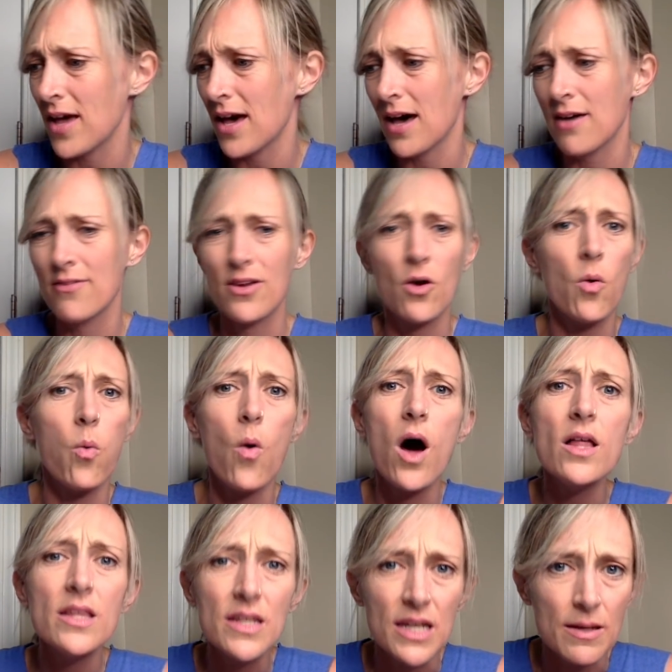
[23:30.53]
of
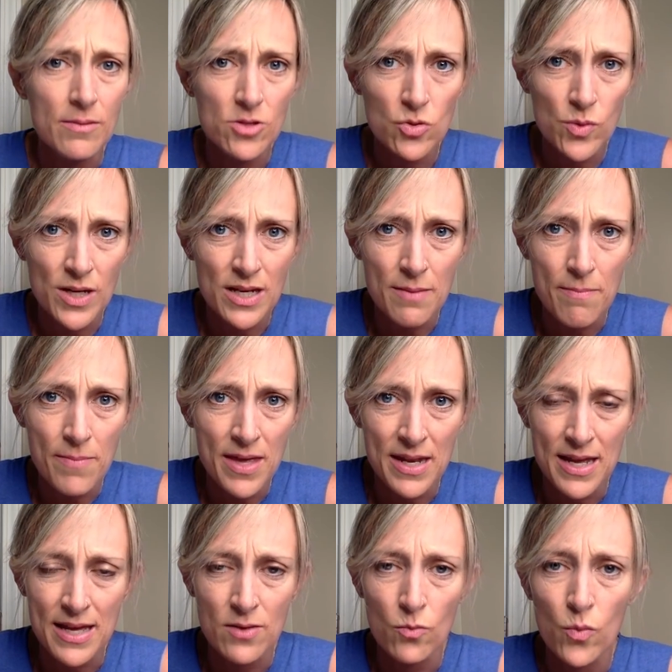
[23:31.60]
equality between men
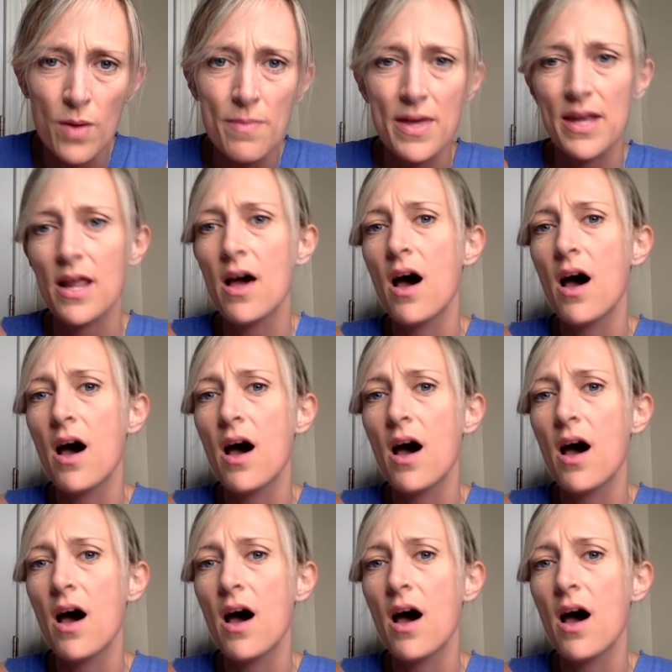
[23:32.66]
and women,